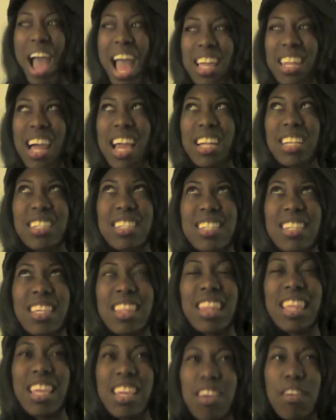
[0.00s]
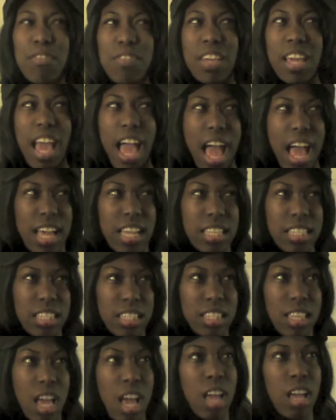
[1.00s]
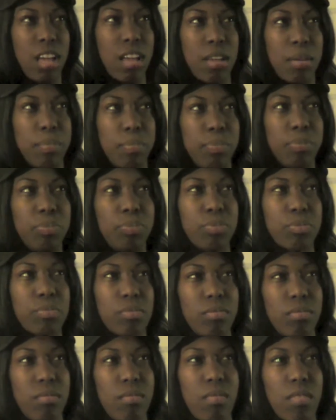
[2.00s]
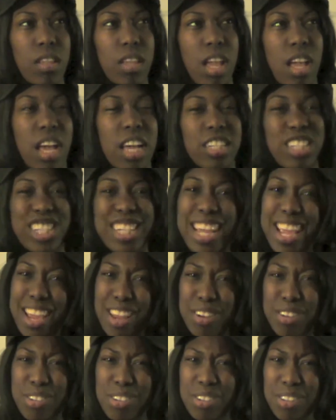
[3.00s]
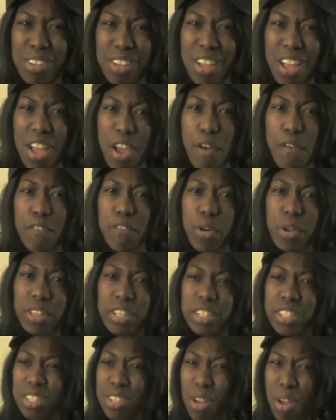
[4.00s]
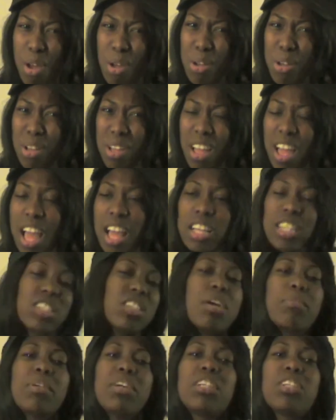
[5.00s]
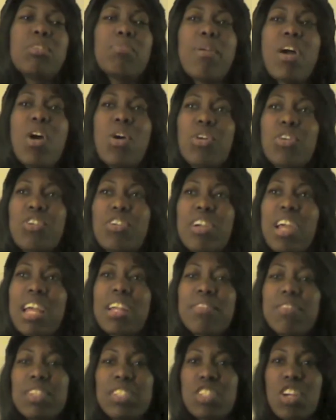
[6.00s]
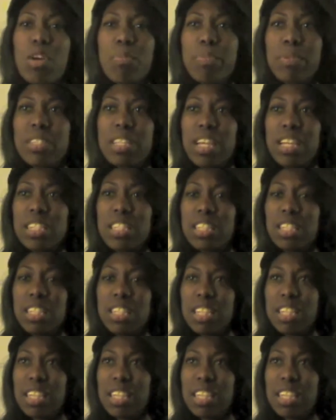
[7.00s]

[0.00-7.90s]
I like to think of it as um, a channel for the soul. So I'm going to do my own creative on interpretation.